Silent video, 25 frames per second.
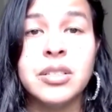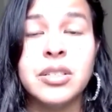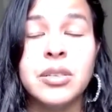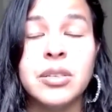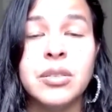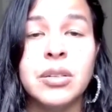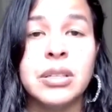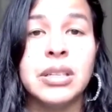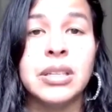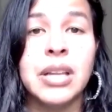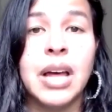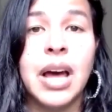
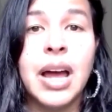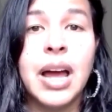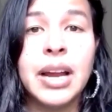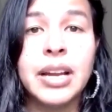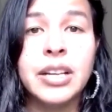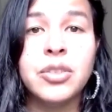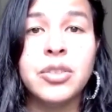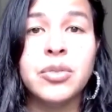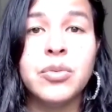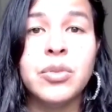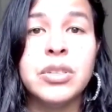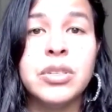to lie
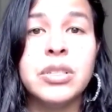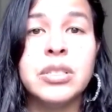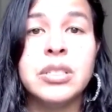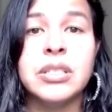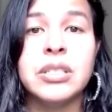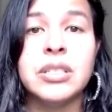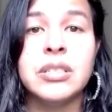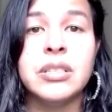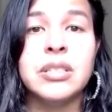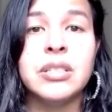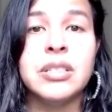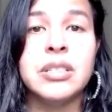to us,
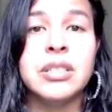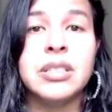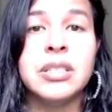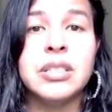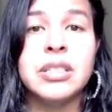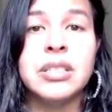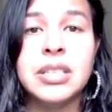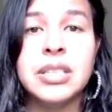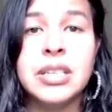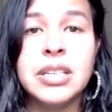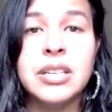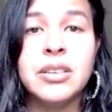to
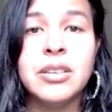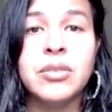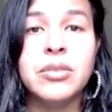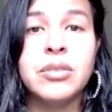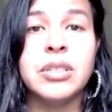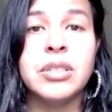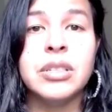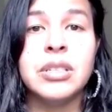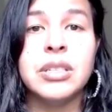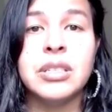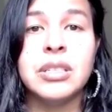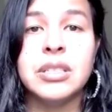steal,
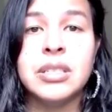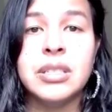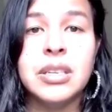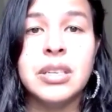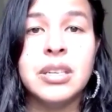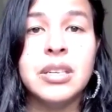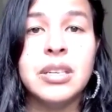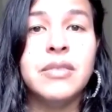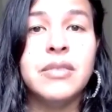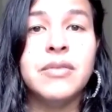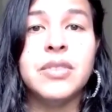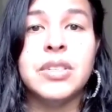to
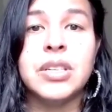deceive,